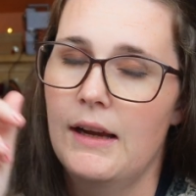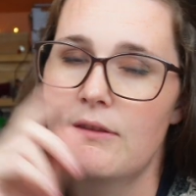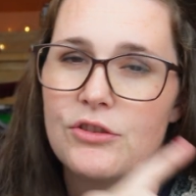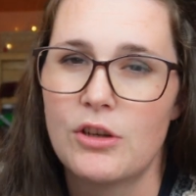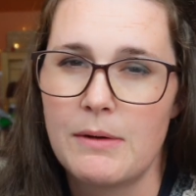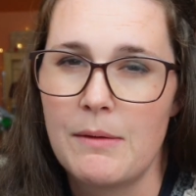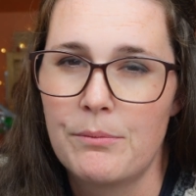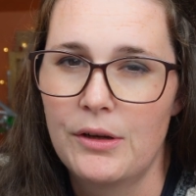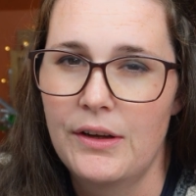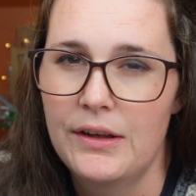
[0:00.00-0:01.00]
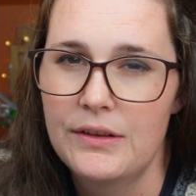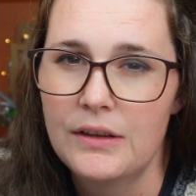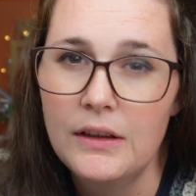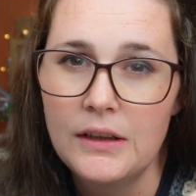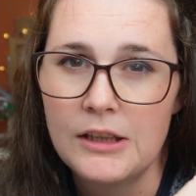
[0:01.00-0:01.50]
a shirt pattern printed.
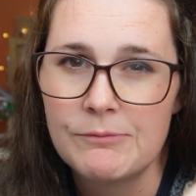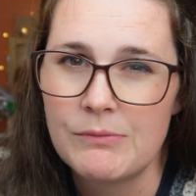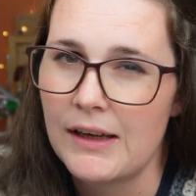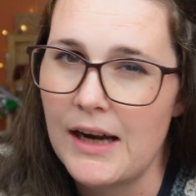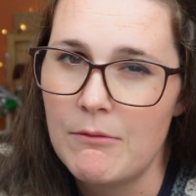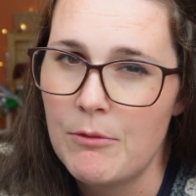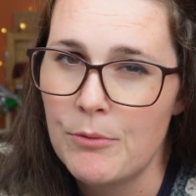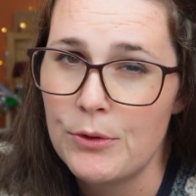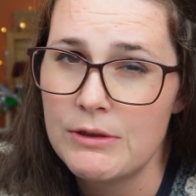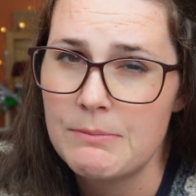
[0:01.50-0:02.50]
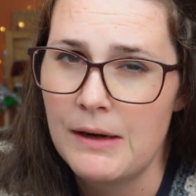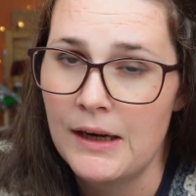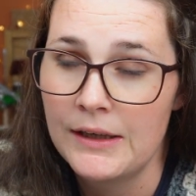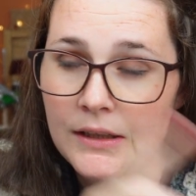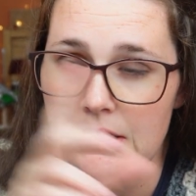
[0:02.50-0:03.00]
I can't remember who it's
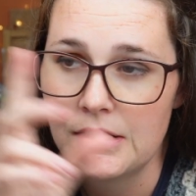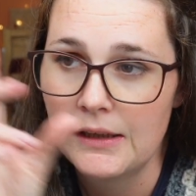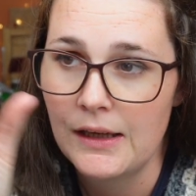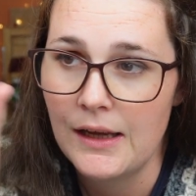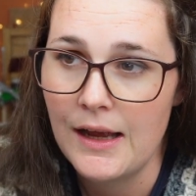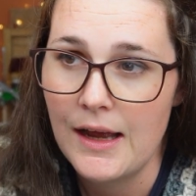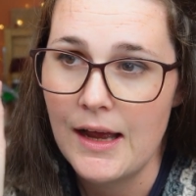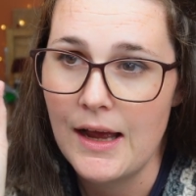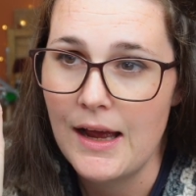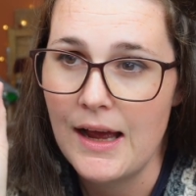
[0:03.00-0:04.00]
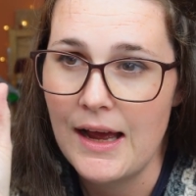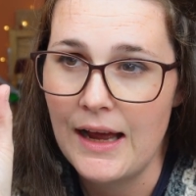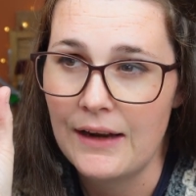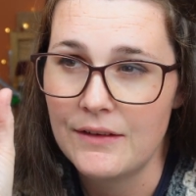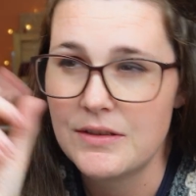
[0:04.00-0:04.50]
by,
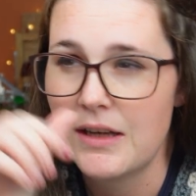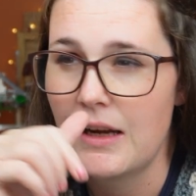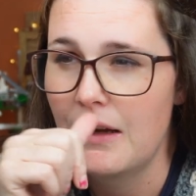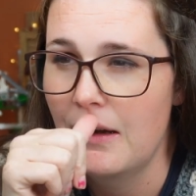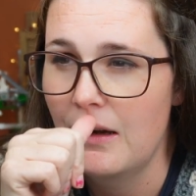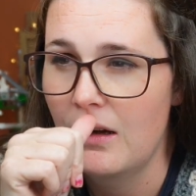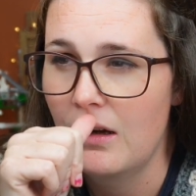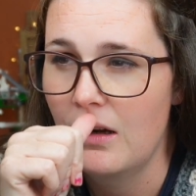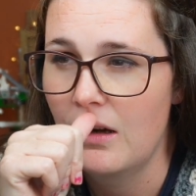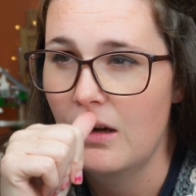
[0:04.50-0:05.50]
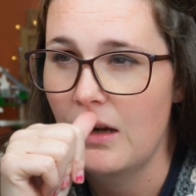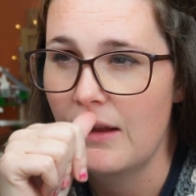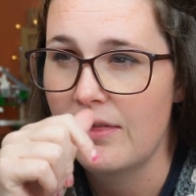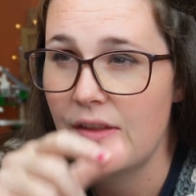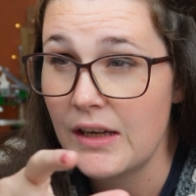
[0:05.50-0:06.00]
and I
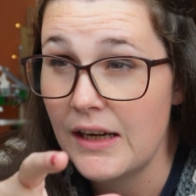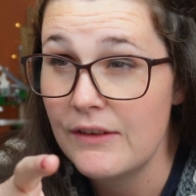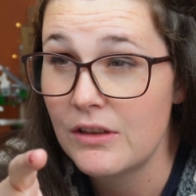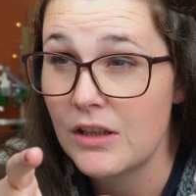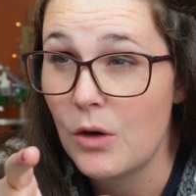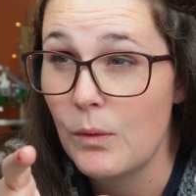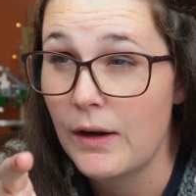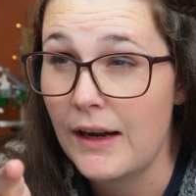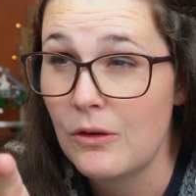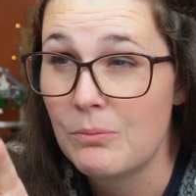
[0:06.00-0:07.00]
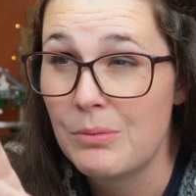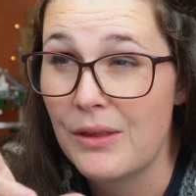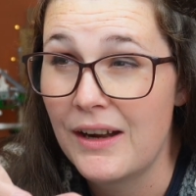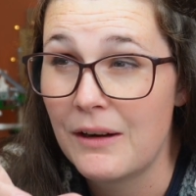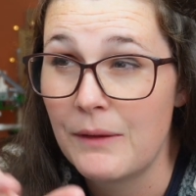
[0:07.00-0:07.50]
think I even cut one out, but
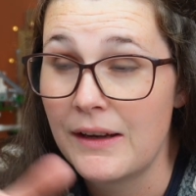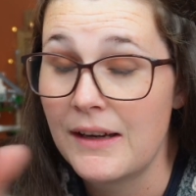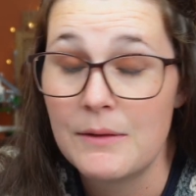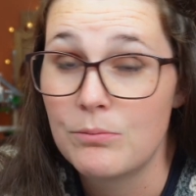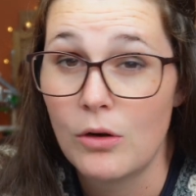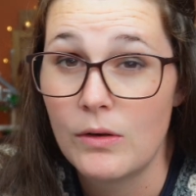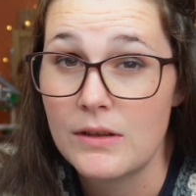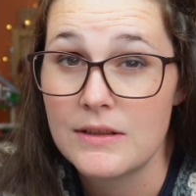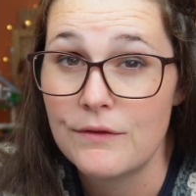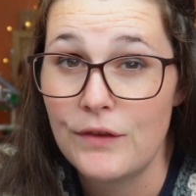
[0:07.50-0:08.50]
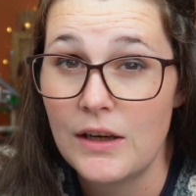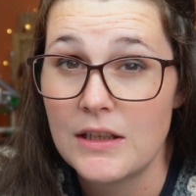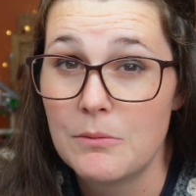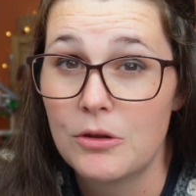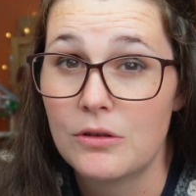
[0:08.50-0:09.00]
then I'm like, it probably doesn't fit
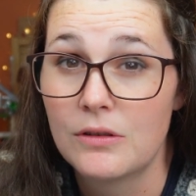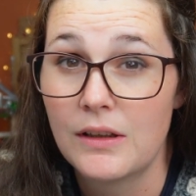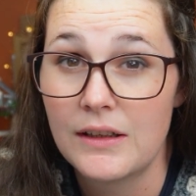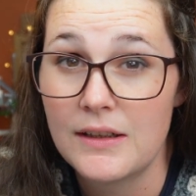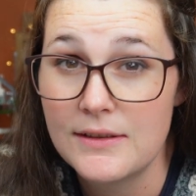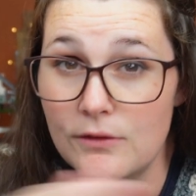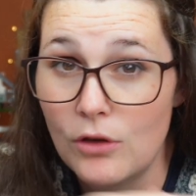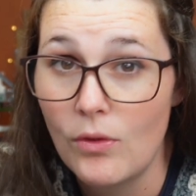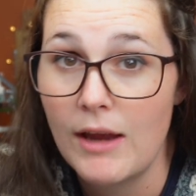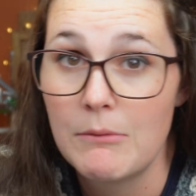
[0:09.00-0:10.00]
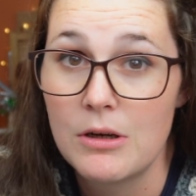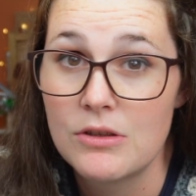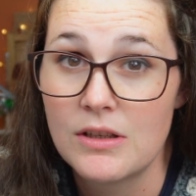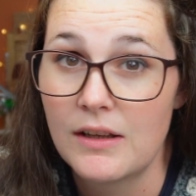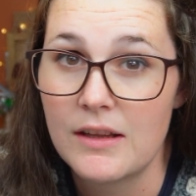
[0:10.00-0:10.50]
anymore. Like, he's grown that
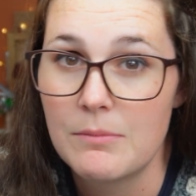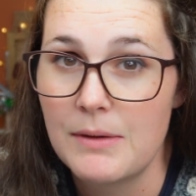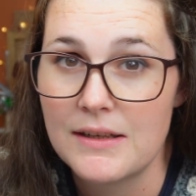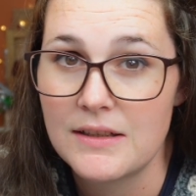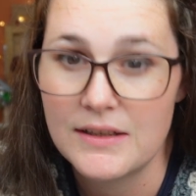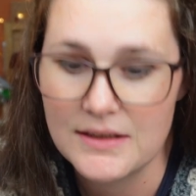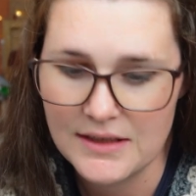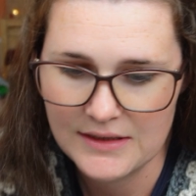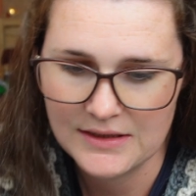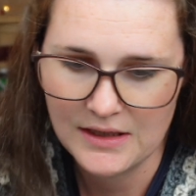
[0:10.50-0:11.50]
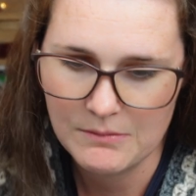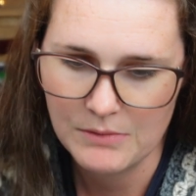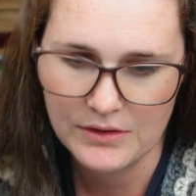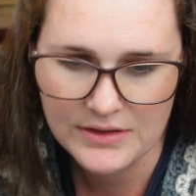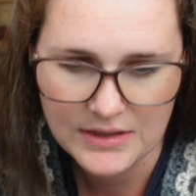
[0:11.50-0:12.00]
much in like the past like 6 to 8
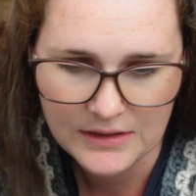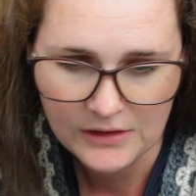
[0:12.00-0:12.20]
months.